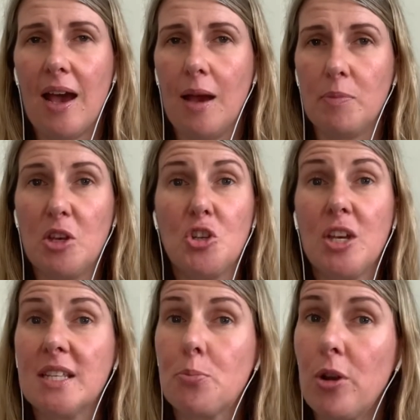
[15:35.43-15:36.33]
usually
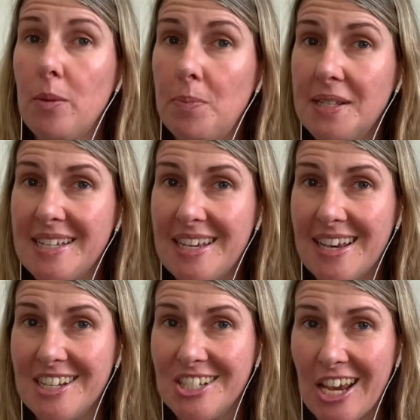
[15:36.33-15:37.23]
gets pretty busy
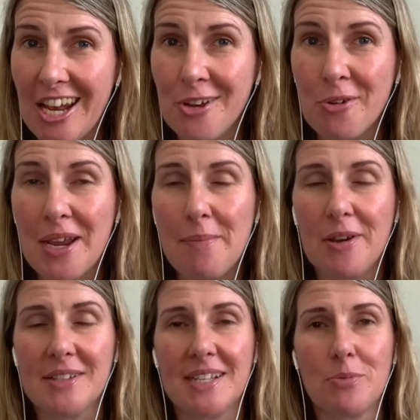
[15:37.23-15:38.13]
in January
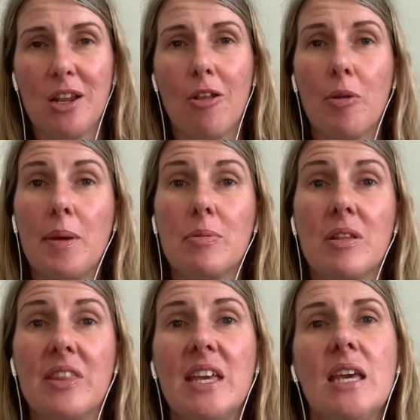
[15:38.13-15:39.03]
because it's when a lot of people are
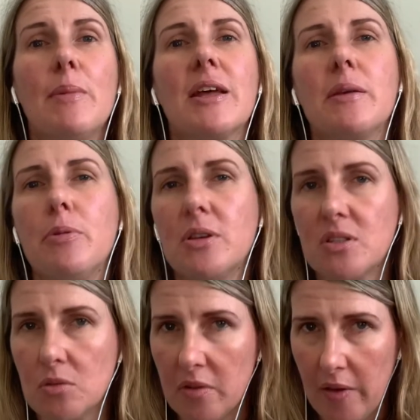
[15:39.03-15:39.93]
thinking about their
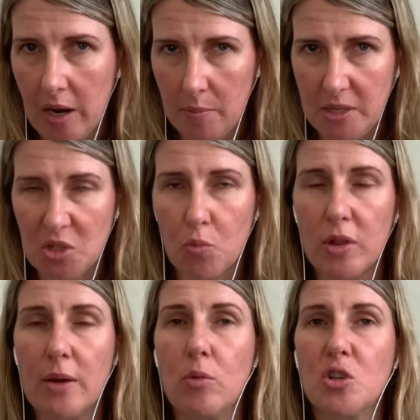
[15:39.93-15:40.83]
personal development and what
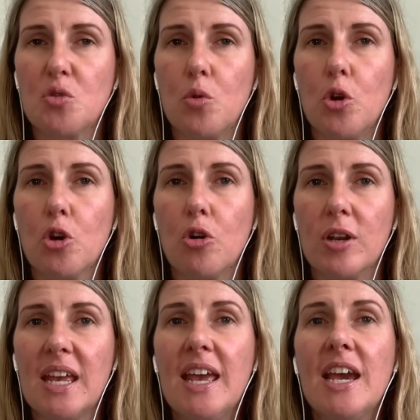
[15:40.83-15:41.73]
they want to work on,
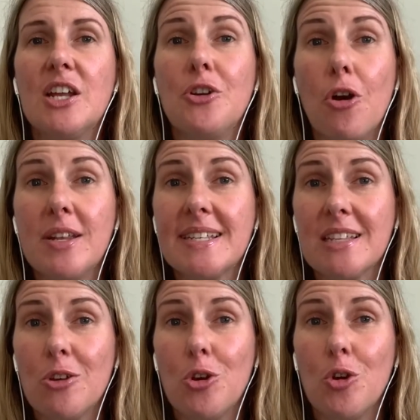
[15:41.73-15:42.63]
noticing
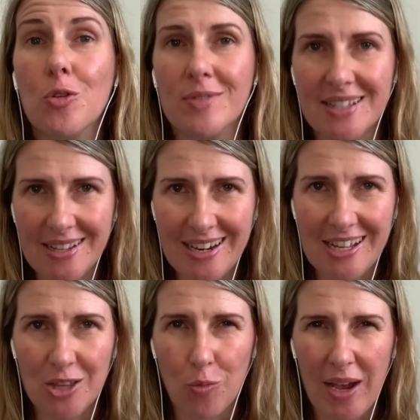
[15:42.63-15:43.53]
the hurdles that are getting
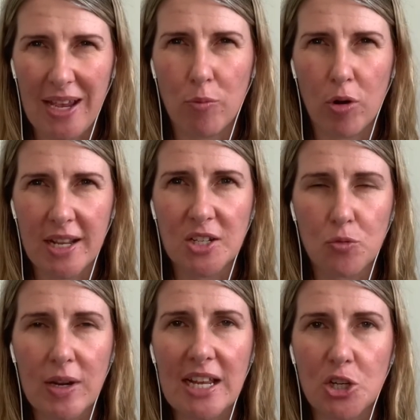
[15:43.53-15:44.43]
in the way and wanting to
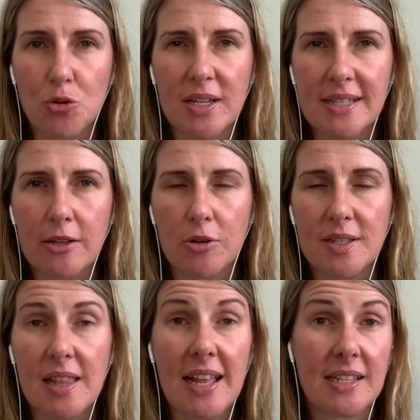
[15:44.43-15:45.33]
really address those,
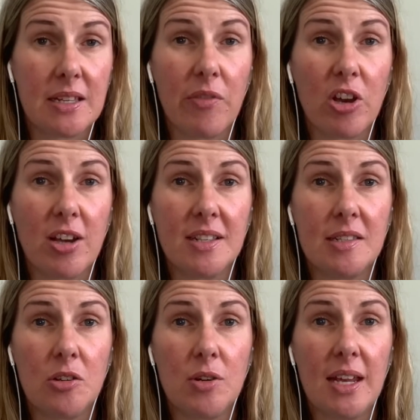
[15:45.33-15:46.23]
and that's something I can
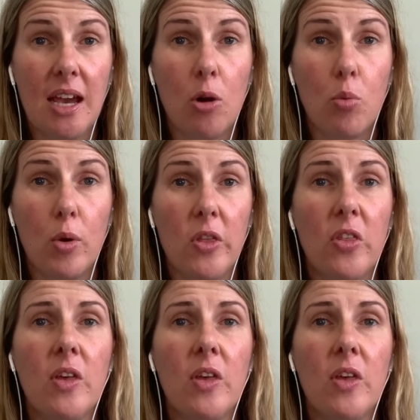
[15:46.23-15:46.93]
certainly help with.